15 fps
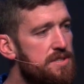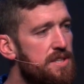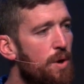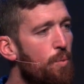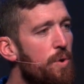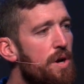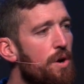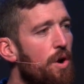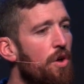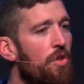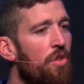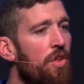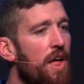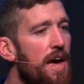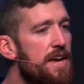that we are a
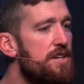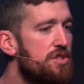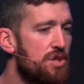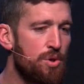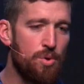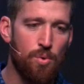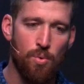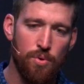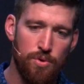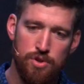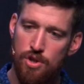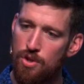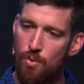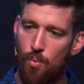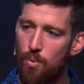light to,
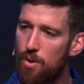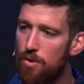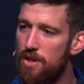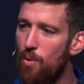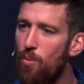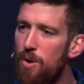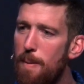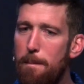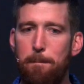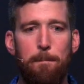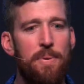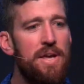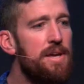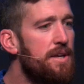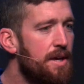to the world, that we're a
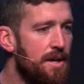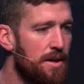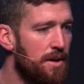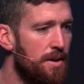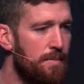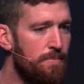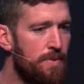beacon